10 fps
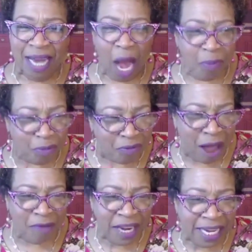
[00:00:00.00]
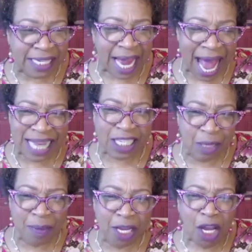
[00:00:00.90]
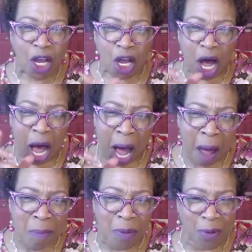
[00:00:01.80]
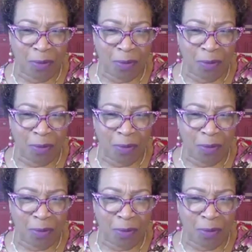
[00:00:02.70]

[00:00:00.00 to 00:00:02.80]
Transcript: A prophet has to be humble.